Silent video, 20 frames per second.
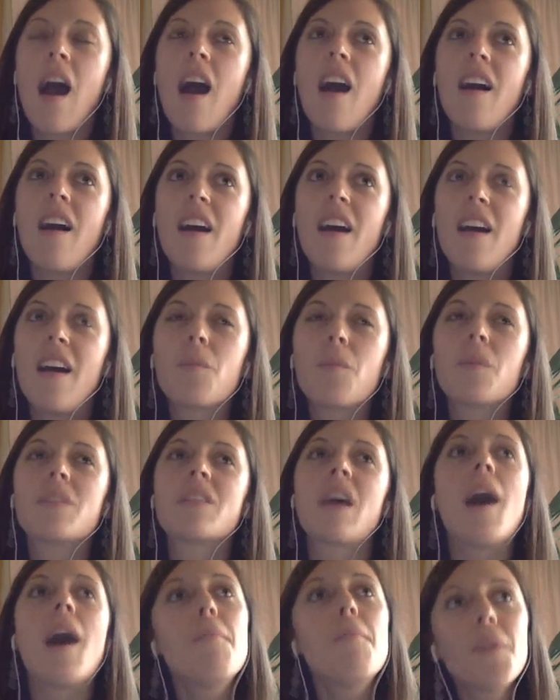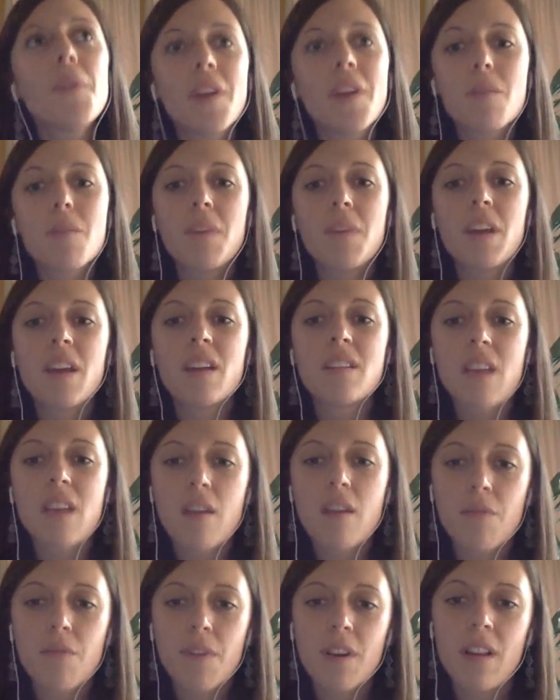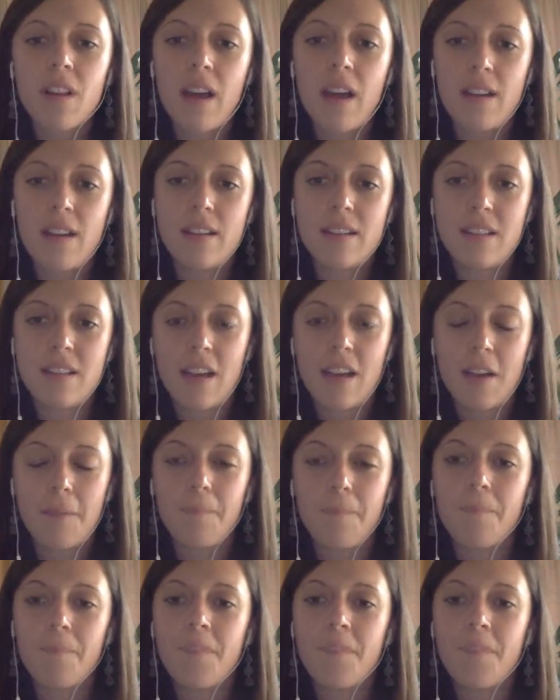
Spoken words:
it was humbling because I realized that